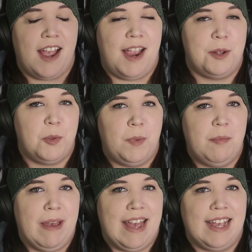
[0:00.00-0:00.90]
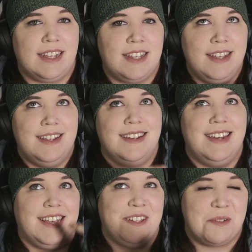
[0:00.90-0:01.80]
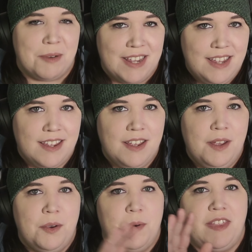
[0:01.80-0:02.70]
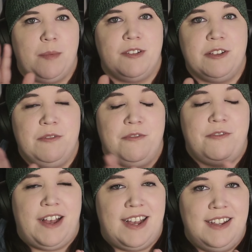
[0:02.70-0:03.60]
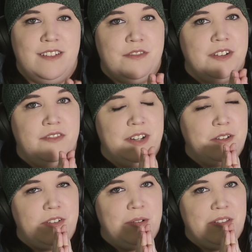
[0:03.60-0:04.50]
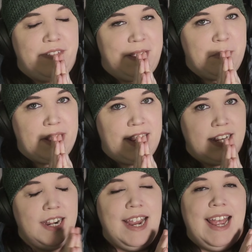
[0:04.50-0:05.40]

I will be back next week with episode 5 of Interview with the Vampire.